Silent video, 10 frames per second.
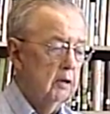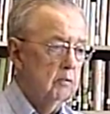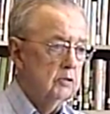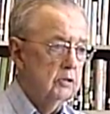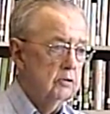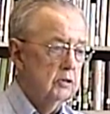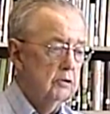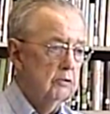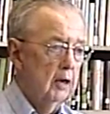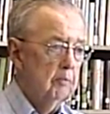It was usually
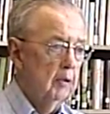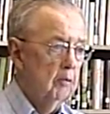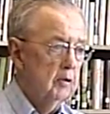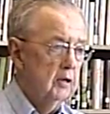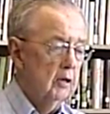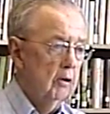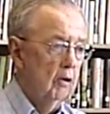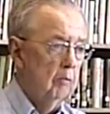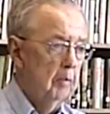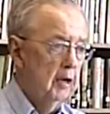dropped by what they
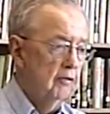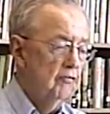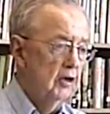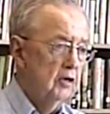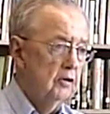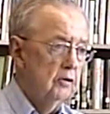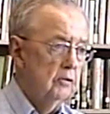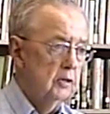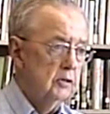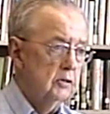call pathfinder
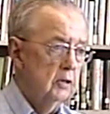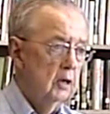units,